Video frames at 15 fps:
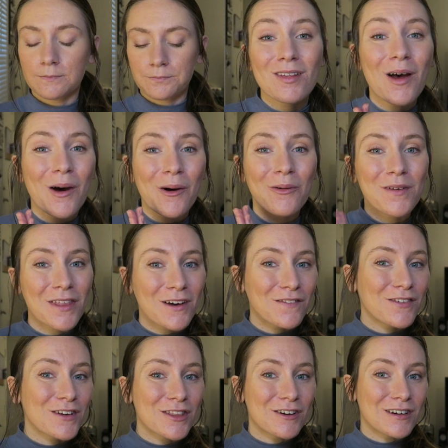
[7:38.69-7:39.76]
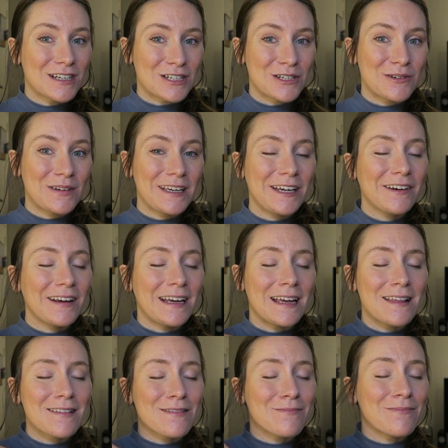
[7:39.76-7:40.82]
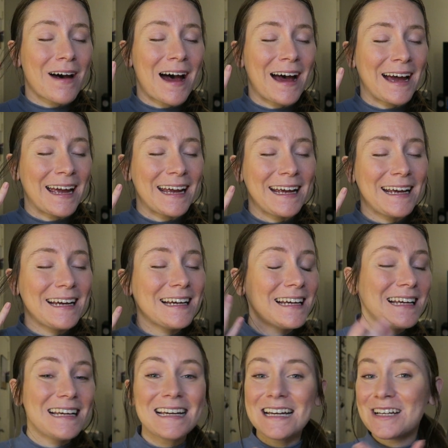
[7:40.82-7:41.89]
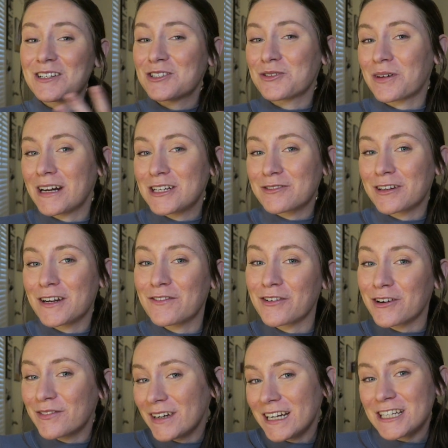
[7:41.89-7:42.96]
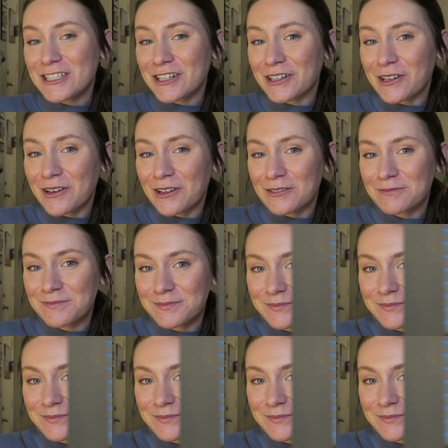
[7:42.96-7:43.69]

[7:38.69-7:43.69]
So without further ado, here is my 2024 reading journal.